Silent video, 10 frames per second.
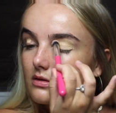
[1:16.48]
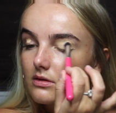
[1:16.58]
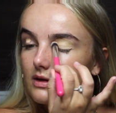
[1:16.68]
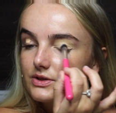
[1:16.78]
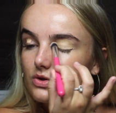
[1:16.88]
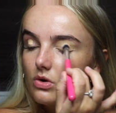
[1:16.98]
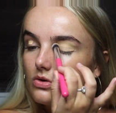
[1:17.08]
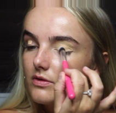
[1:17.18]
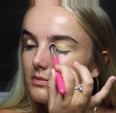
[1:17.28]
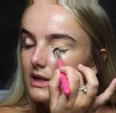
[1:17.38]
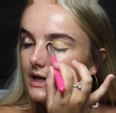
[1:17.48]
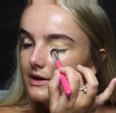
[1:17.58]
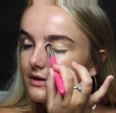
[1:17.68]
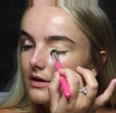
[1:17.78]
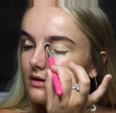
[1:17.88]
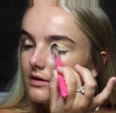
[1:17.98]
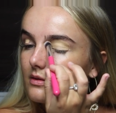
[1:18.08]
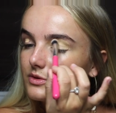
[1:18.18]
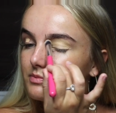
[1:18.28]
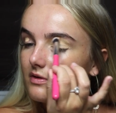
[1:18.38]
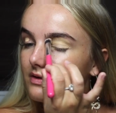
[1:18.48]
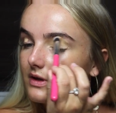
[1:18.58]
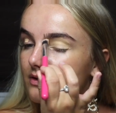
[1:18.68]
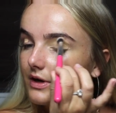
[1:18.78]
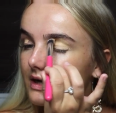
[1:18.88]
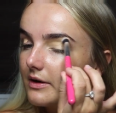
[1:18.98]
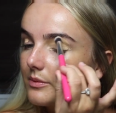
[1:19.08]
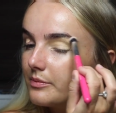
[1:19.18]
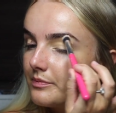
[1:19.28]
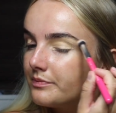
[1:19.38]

this all over my lid and I'm just buffing that right in.